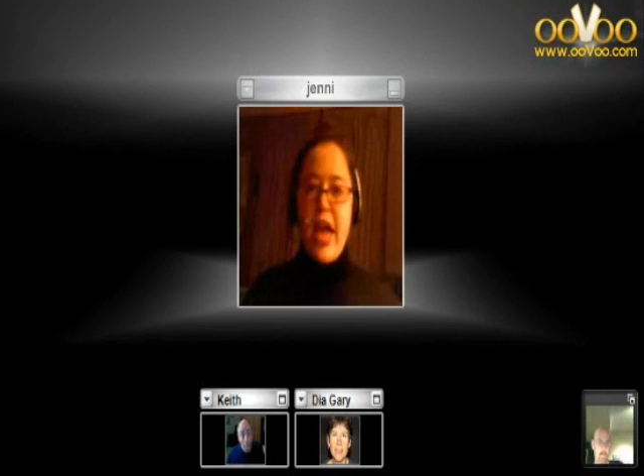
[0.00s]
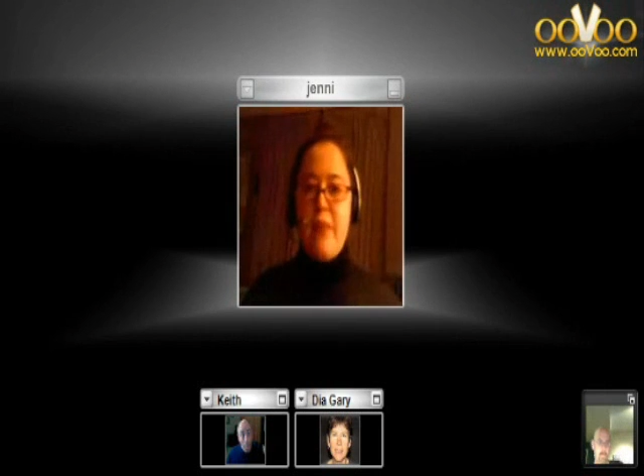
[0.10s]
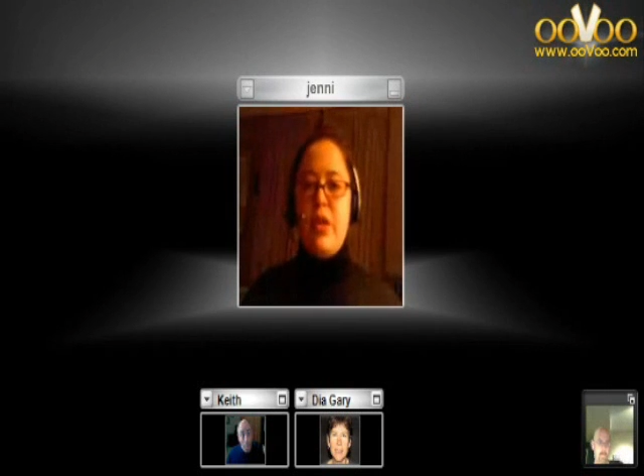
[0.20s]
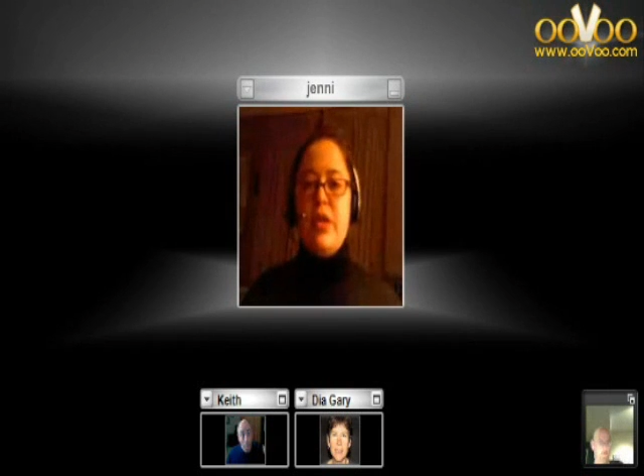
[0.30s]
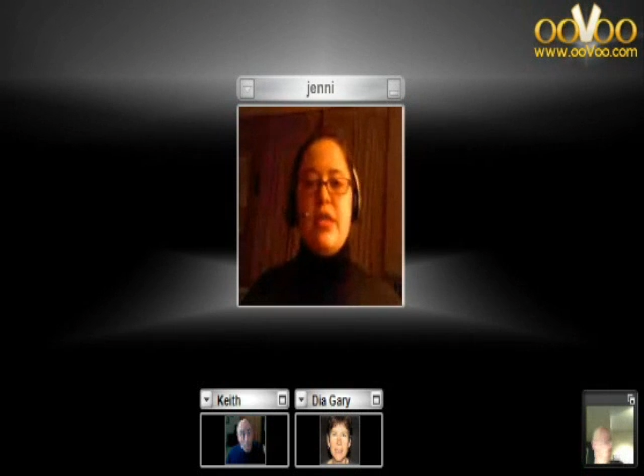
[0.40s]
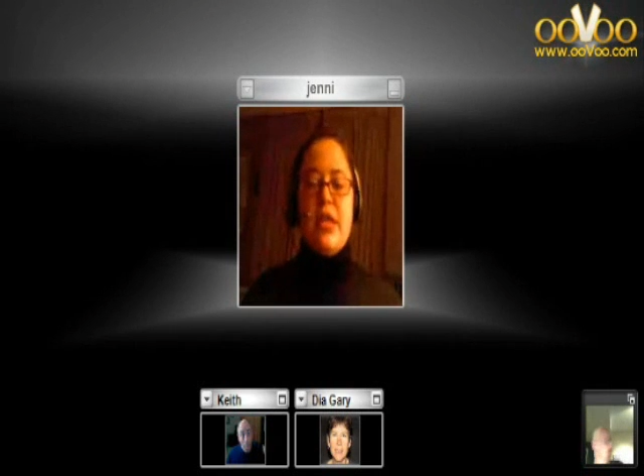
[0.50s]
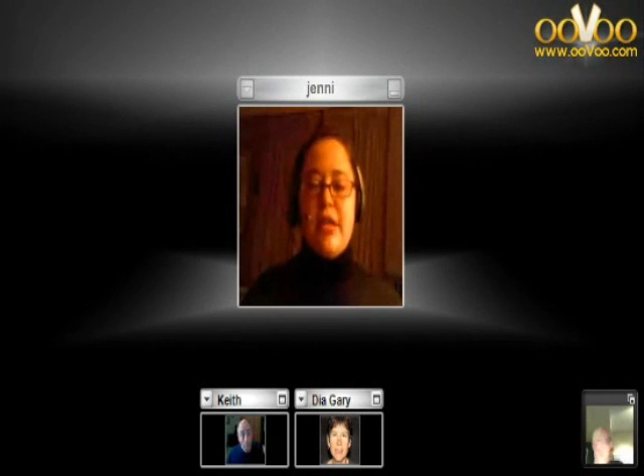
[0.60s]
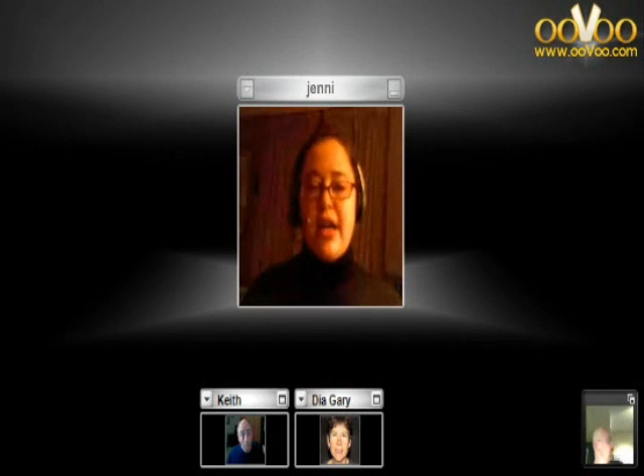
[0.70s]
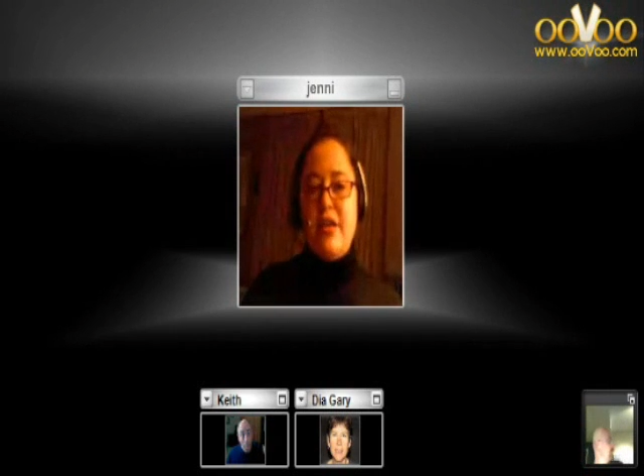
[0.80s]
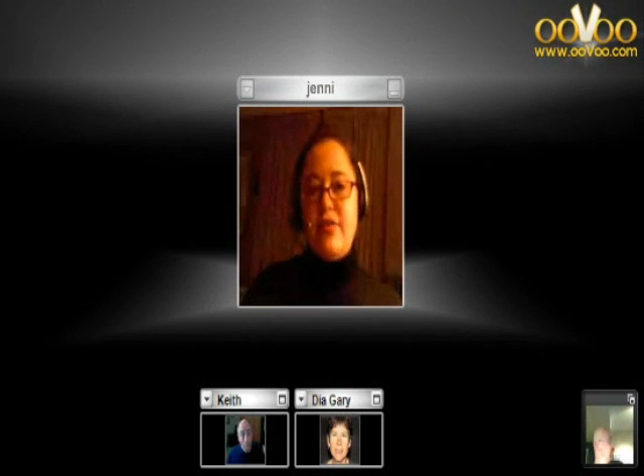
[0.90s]
cameras and
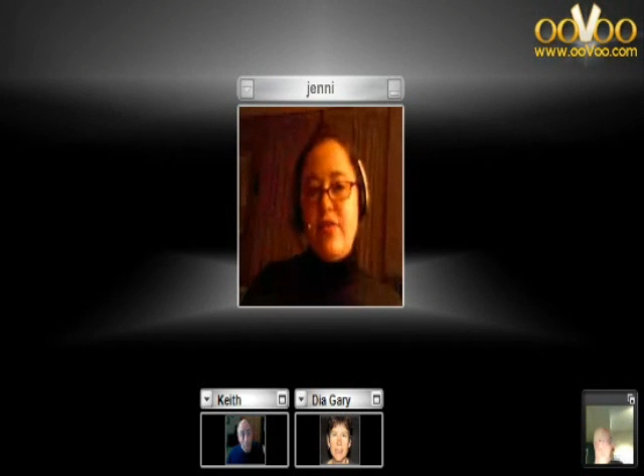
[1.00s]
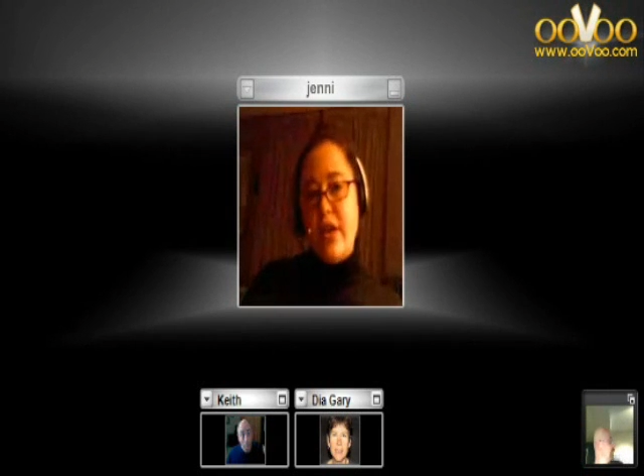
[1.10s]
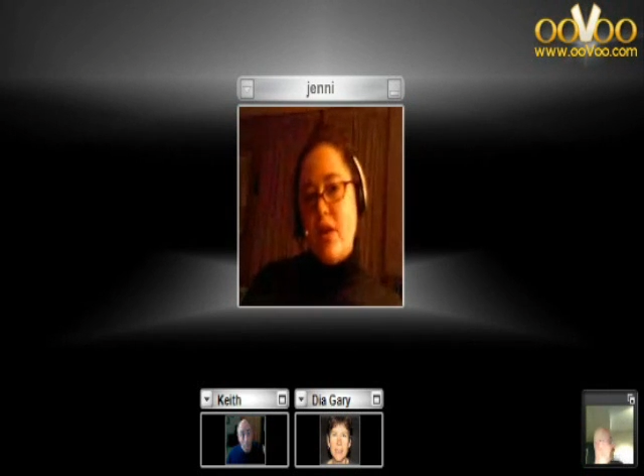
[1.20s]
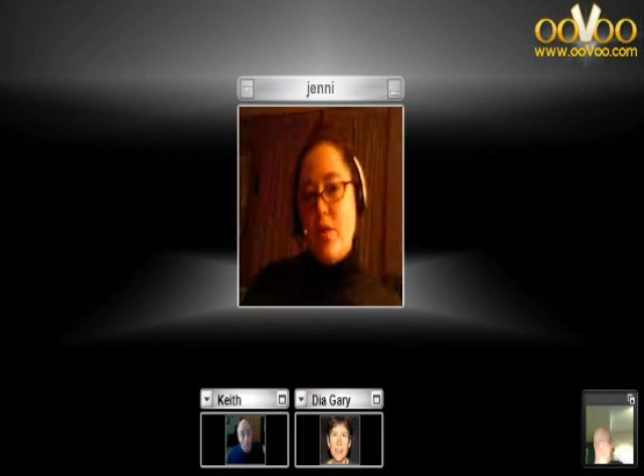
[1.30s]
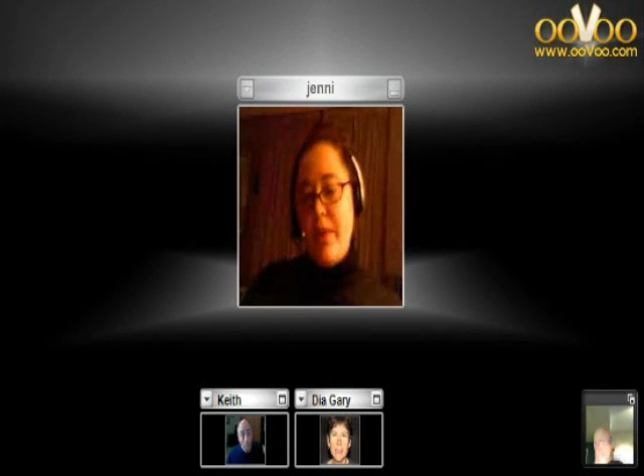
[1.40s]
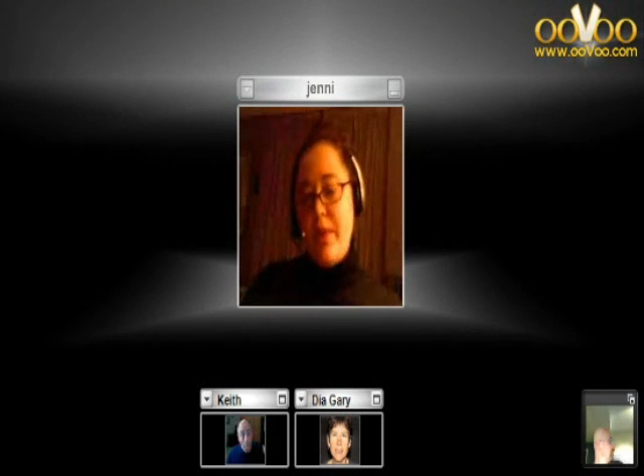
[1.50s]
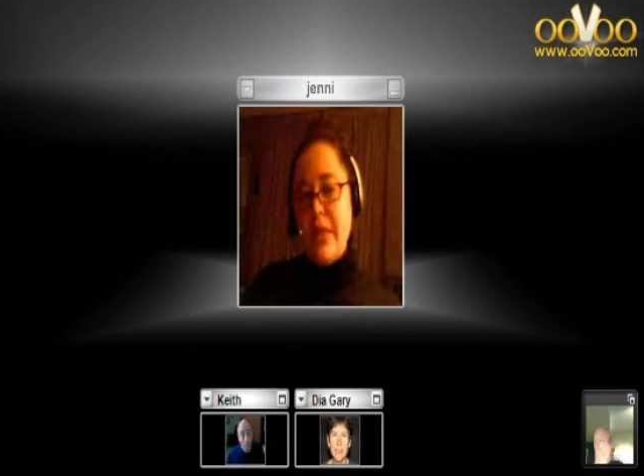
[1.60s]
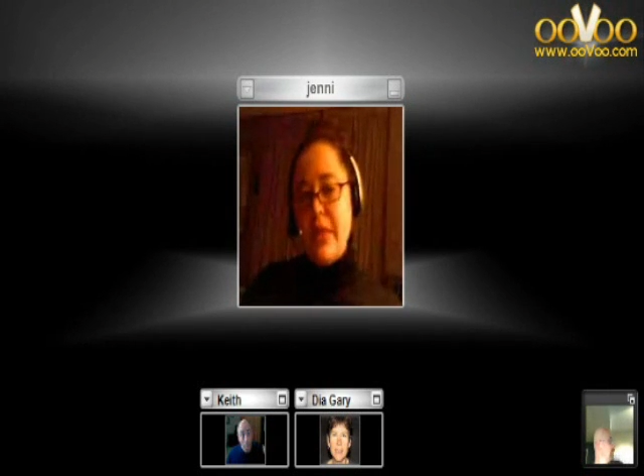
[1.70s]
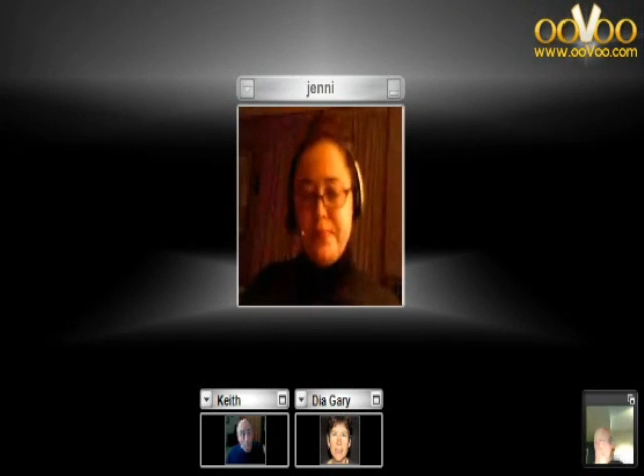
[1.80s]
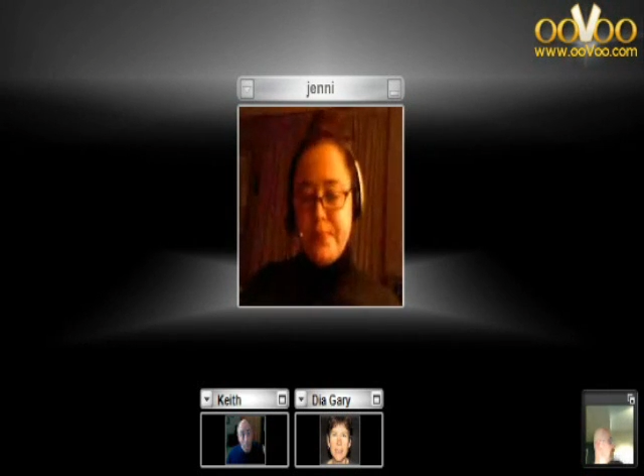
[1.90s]
a lot of
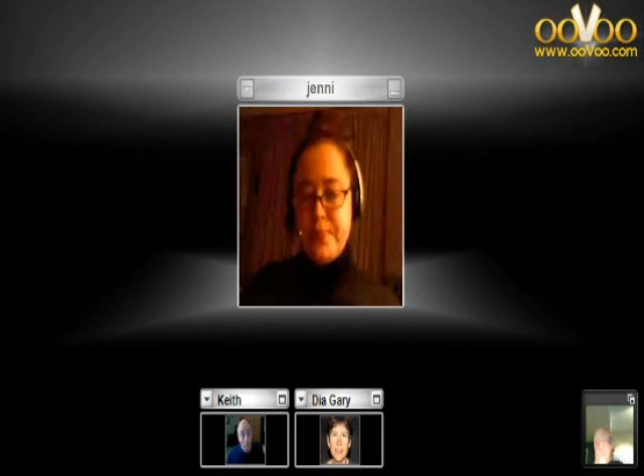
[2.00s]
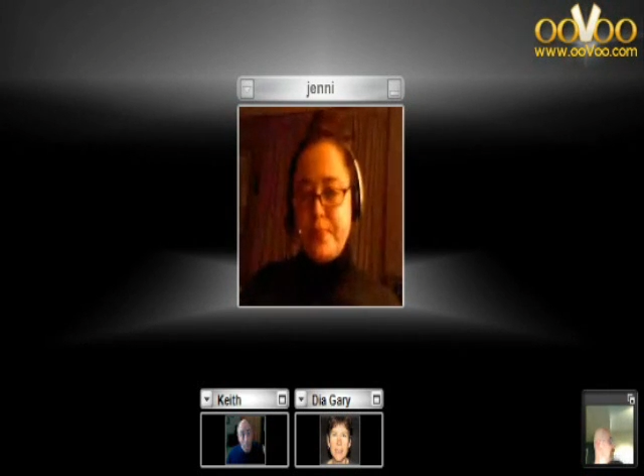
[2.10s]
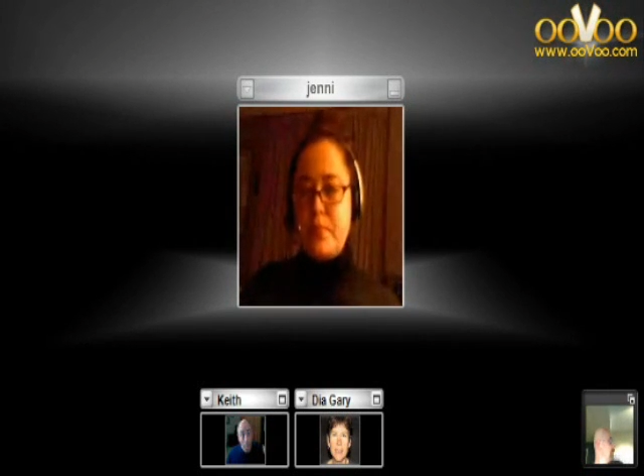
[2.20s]
equipment